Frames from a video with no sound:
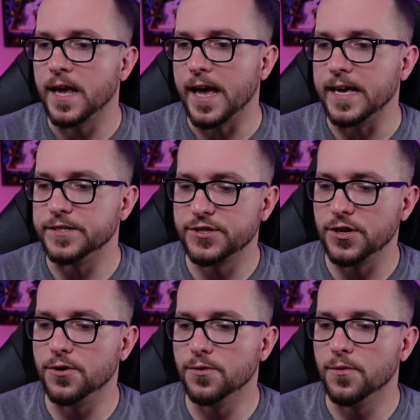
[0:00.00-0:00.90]
And
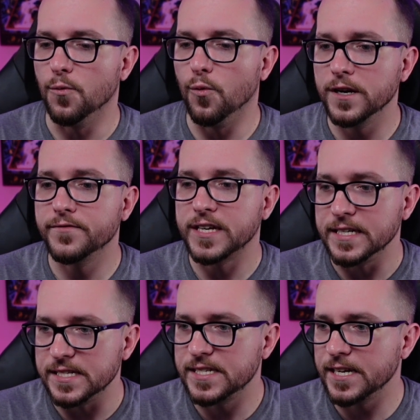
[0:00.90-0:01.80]
so one of the
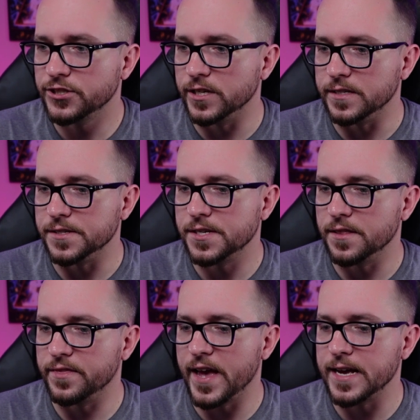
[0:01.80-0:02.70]
concessions
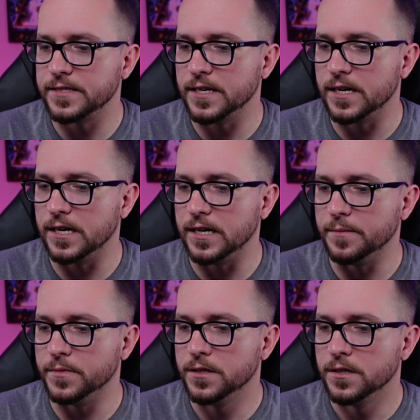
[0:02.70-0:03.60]
that
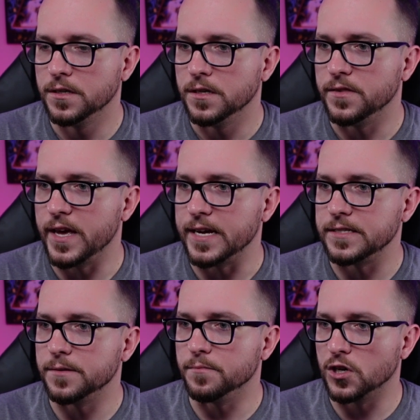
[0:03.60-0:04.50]
that
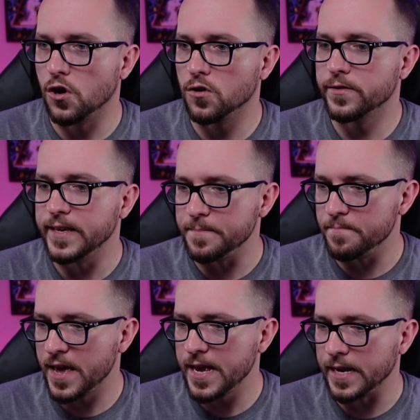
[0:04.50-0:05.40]
McCarthy
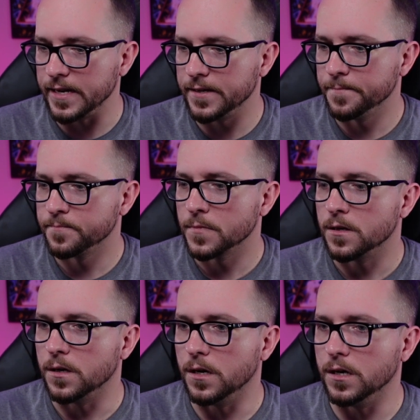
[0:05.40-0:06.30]
made
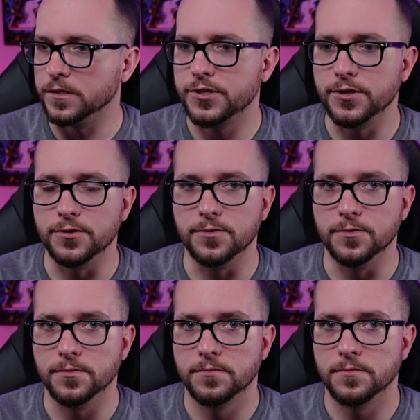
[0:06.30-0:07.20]

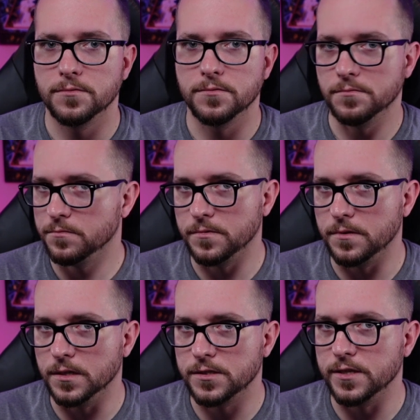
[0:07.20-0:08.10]
to
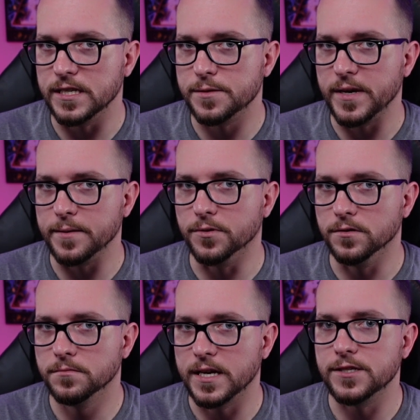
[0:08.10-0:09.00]
these
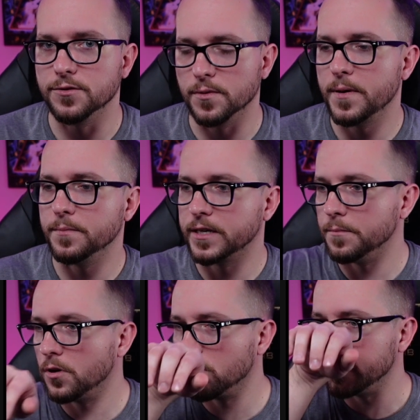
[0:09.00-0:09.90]
people and to the Republican
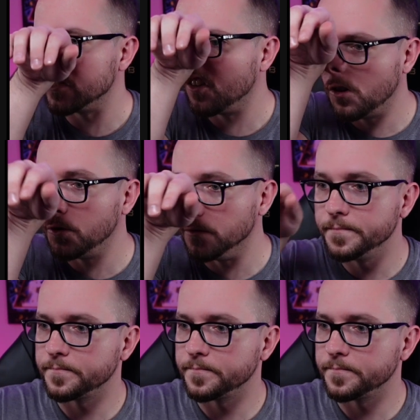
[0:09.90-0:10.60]
Party as a whole